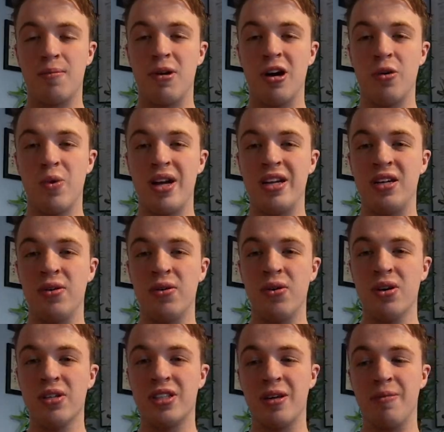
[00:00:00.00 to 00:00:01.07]
but when you
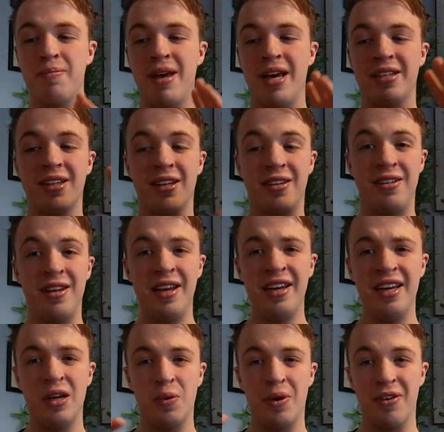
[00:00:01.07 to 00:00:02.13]
also mix a
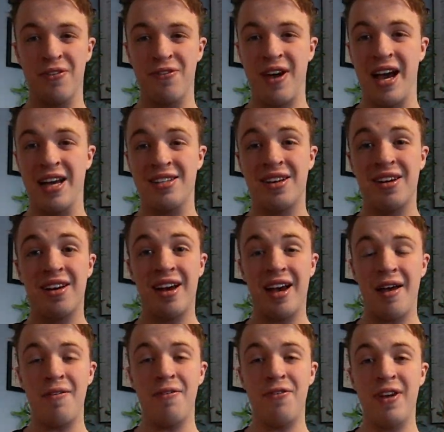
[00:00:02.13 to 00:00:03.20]
dinghy with that
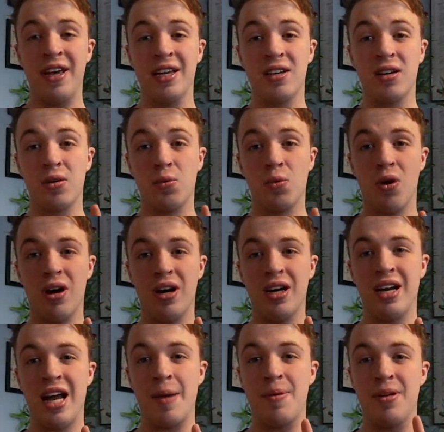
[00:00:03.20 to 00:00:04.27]
and think what
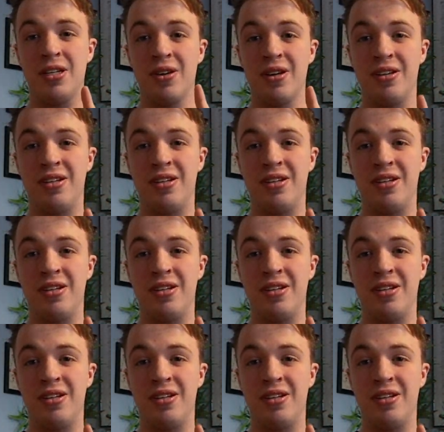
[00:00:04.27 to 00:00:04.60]
can happen to a